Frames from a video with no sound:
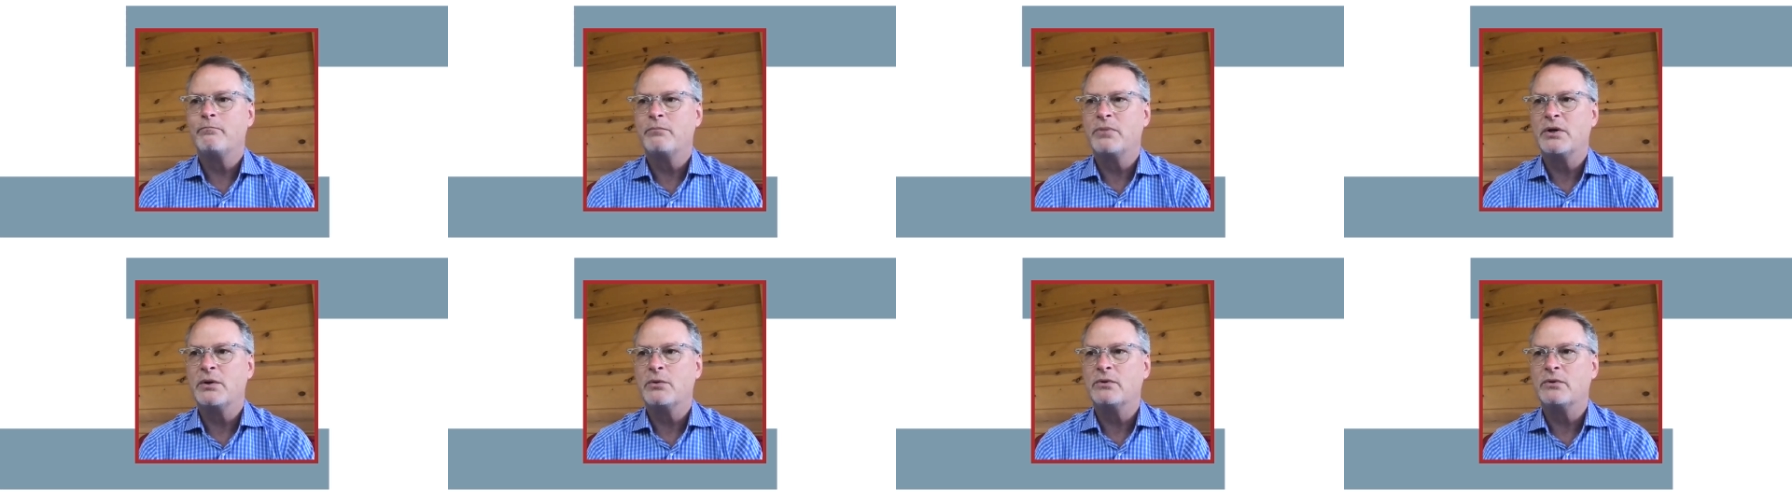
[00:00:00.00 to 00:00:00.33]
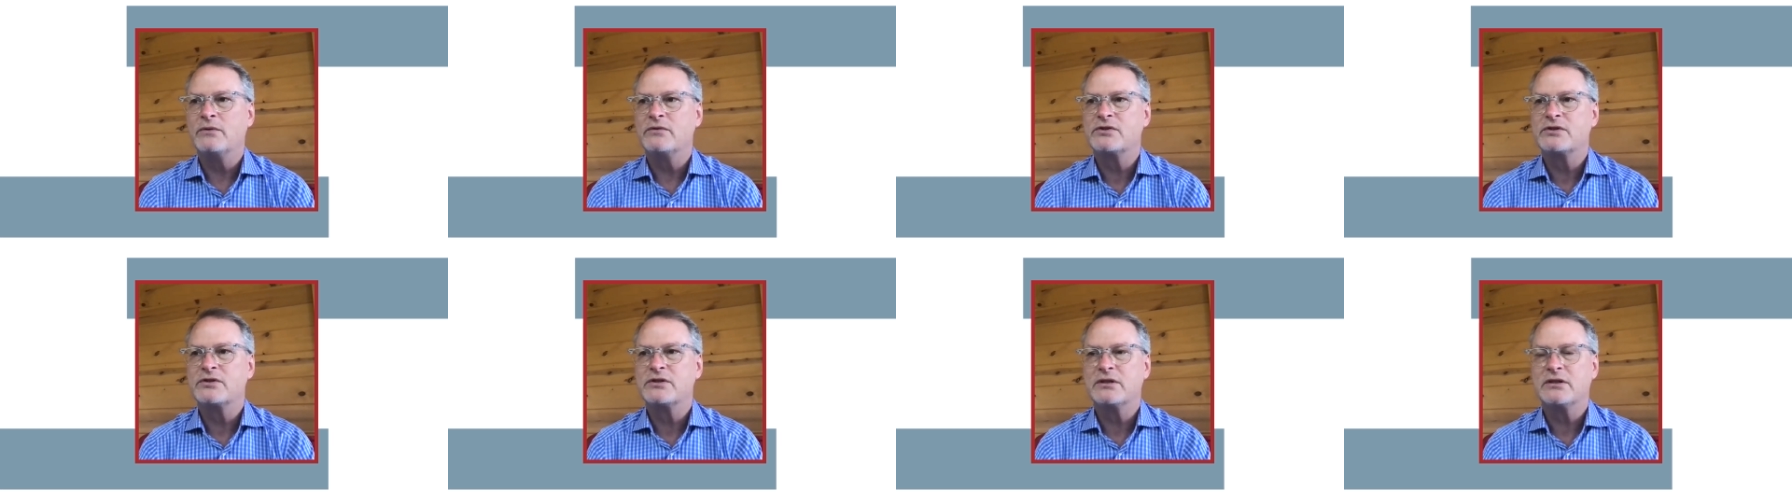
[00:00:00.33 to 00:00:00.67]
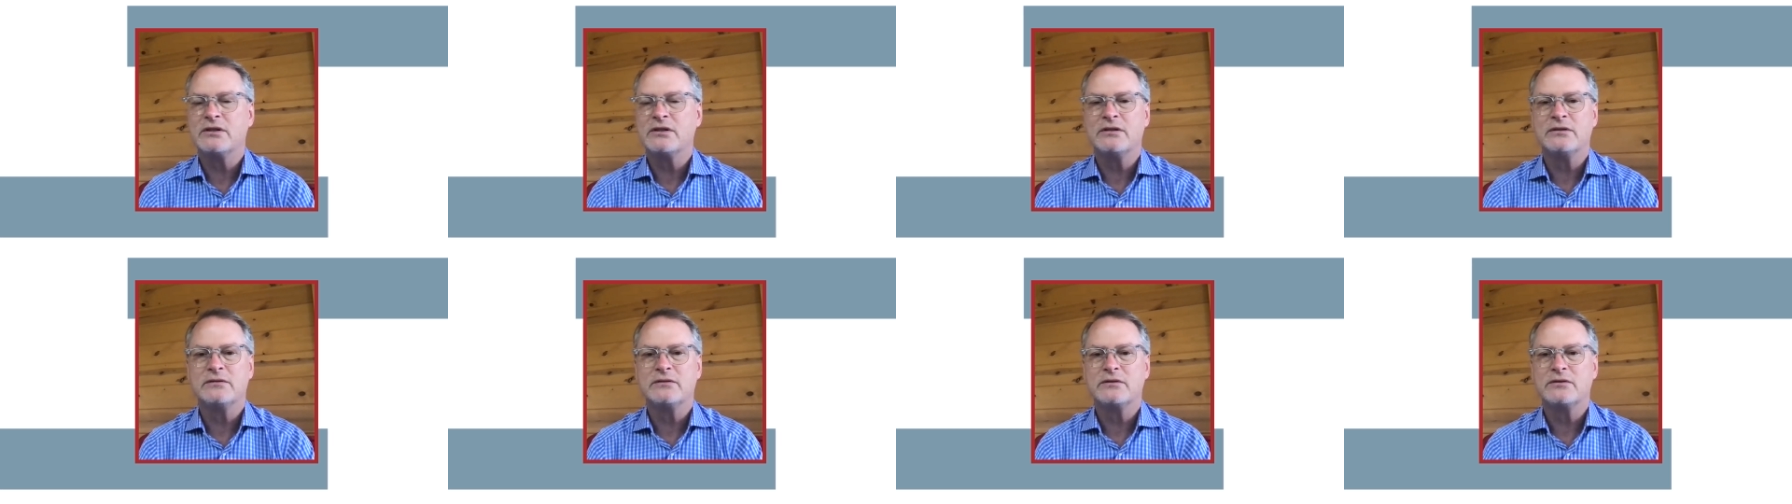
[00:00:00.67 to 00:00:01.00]
but we've
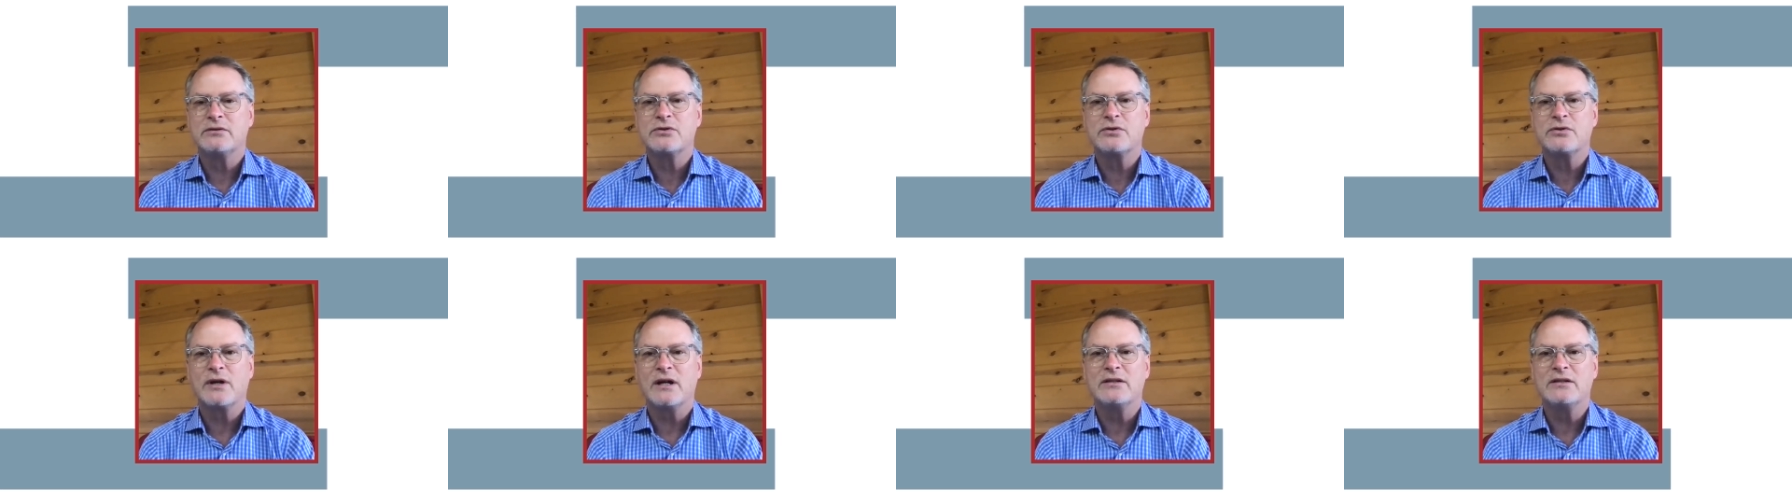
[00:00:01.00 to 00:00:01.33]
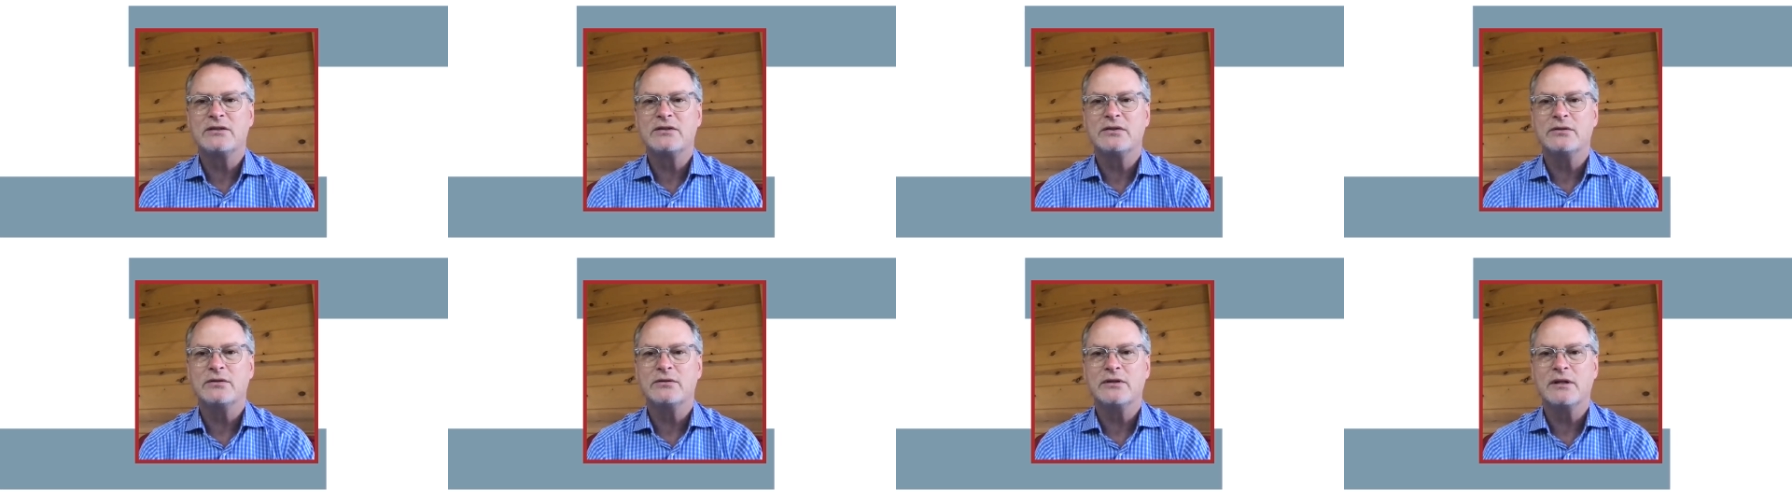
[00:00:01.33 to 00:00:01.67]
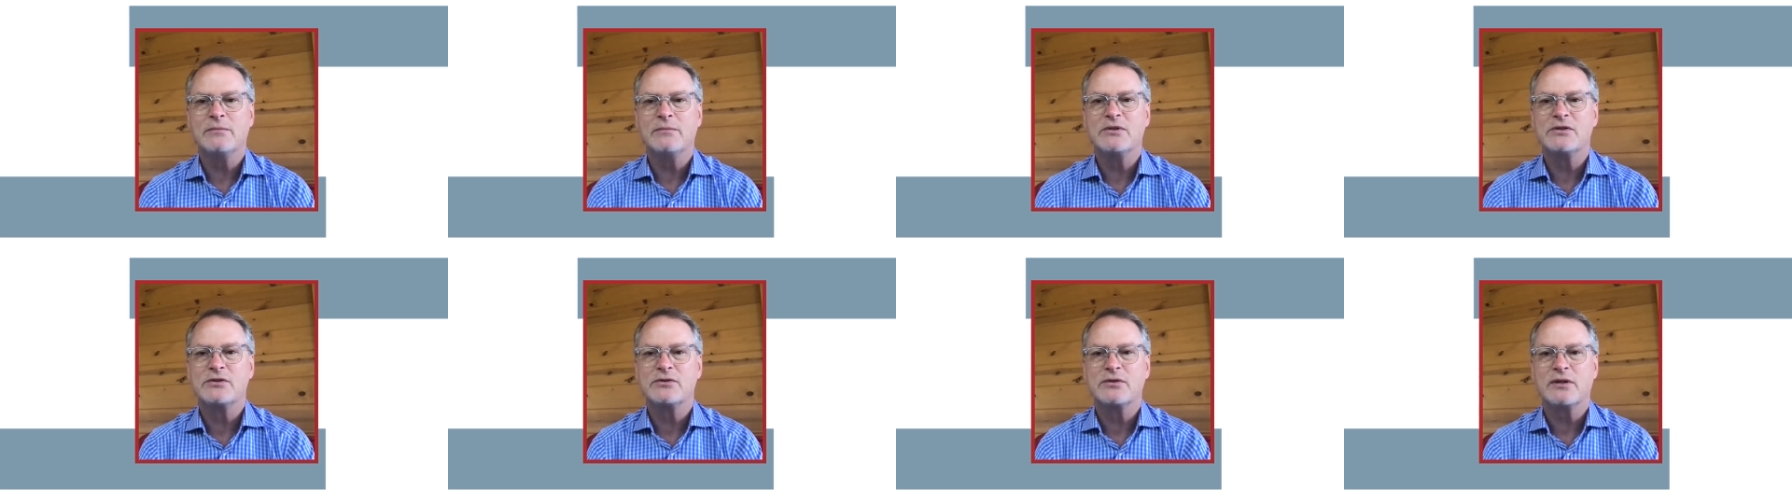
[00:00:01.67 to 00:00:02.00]
still tried to
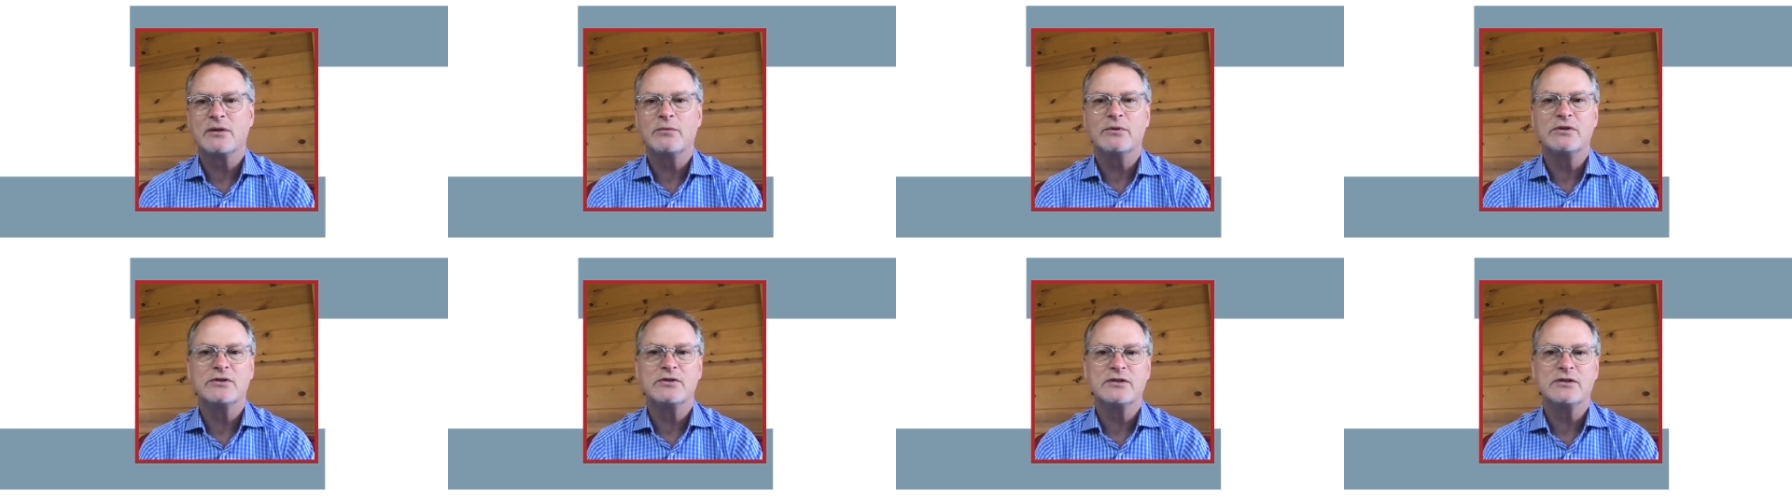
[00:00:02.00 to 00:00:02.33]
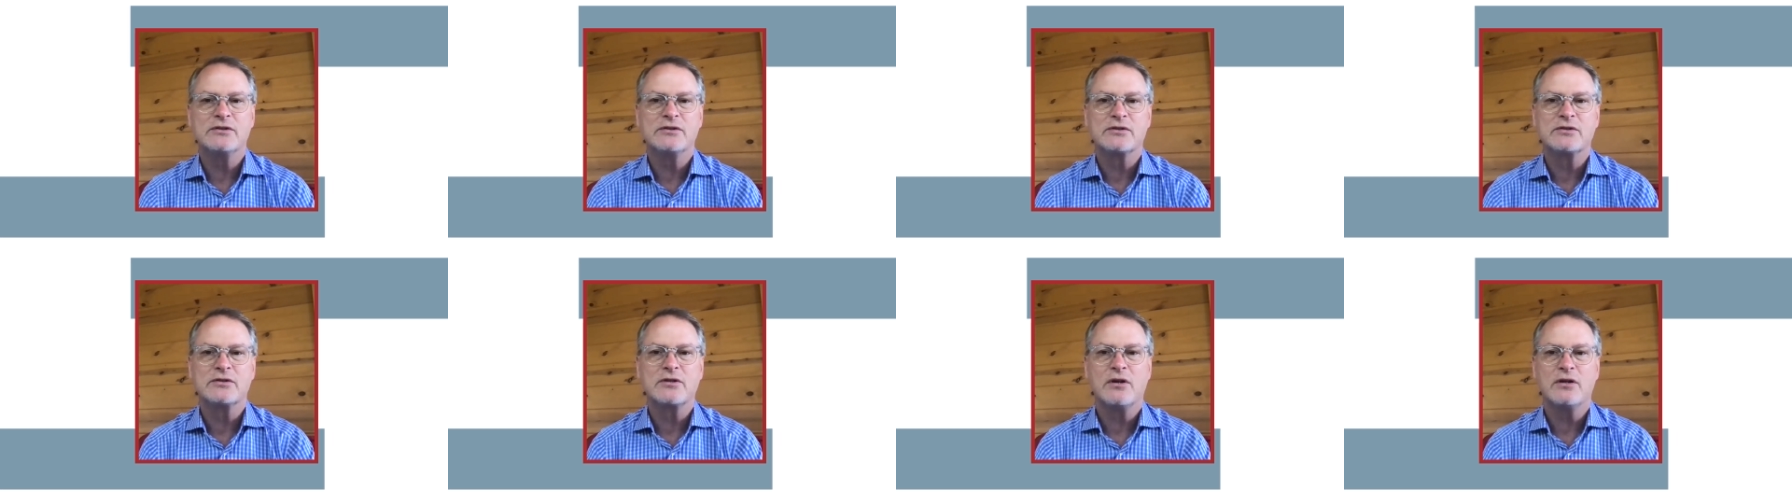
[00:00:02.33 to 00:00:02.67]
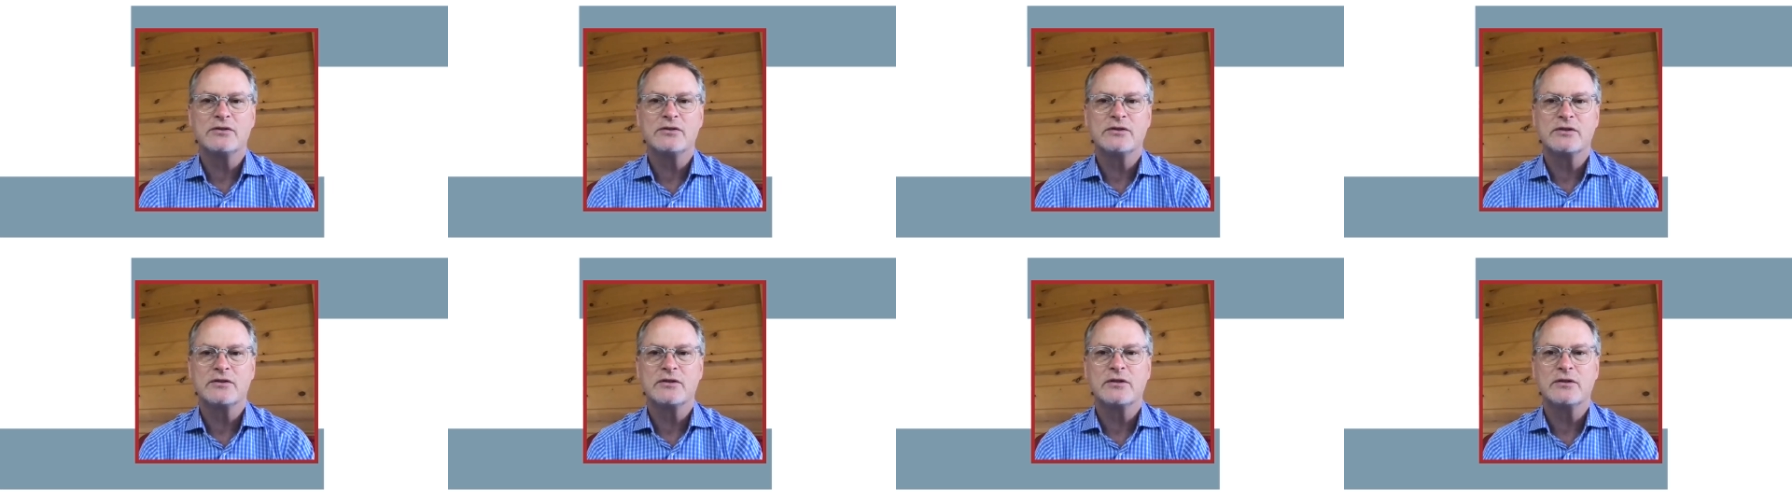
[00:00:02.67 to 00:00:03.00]
demonstrate what Jesus
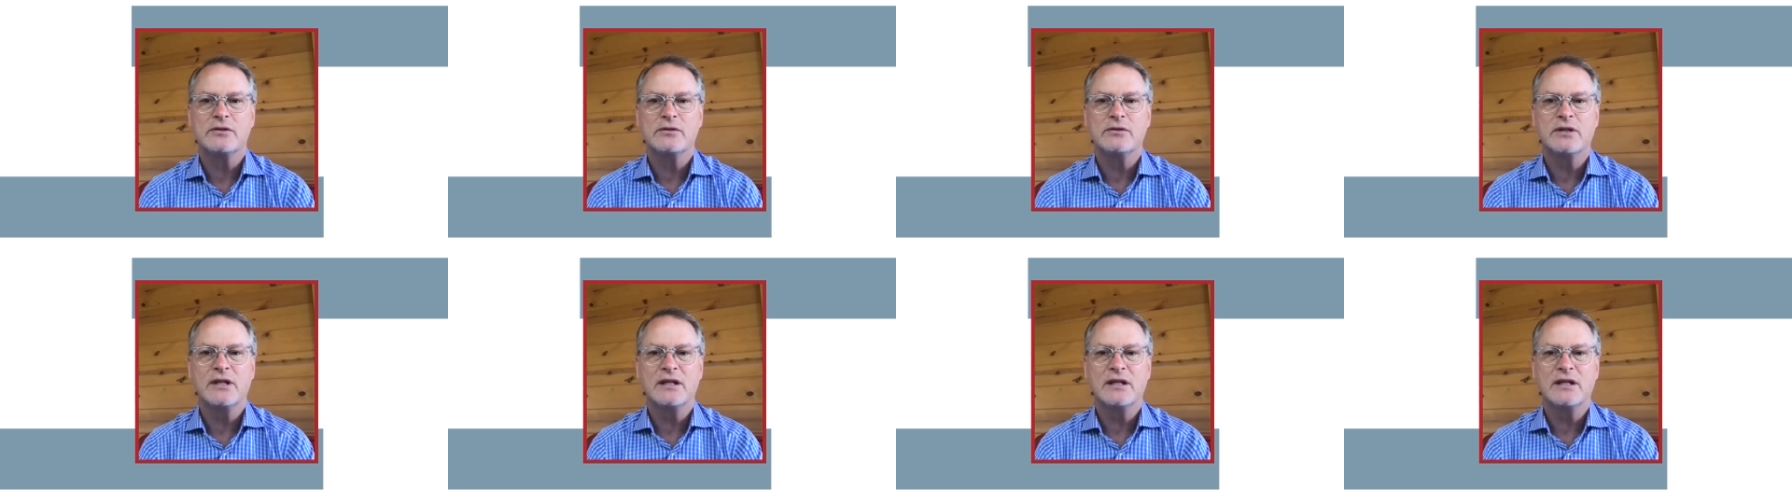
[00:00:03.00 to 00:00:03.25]
calls us to do,